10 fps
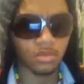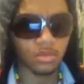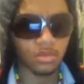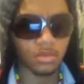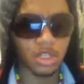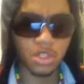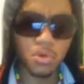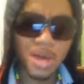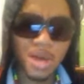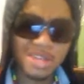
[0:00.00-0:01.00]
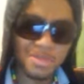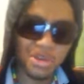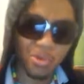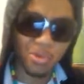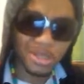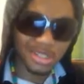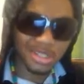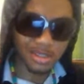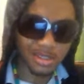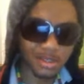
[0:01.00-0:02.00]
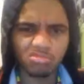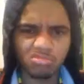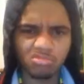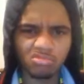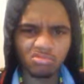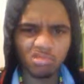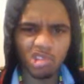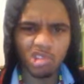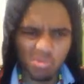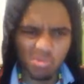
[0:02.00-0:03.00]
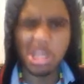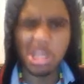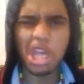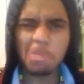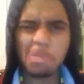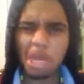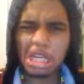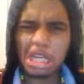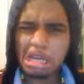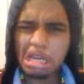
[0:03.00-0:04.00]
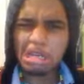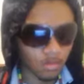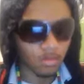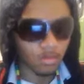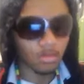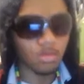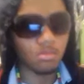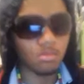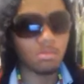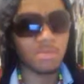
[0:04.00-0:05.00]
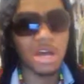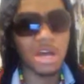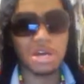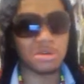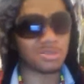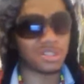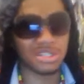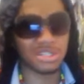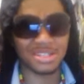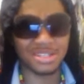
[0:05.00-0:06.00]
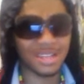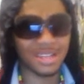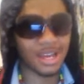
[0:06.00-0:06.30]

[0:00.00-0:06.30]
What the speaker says: Then dude asked me a question. You gay, my nigga? I go just like